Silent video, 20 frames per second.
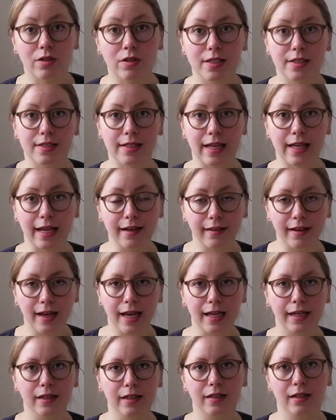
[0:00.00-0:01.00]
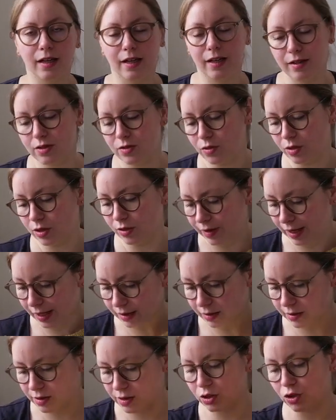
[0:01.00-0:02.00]
neckline, sort of like
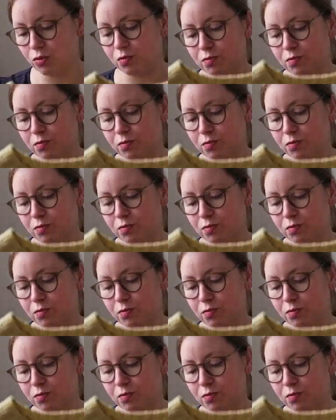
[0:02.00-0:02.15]
a scoop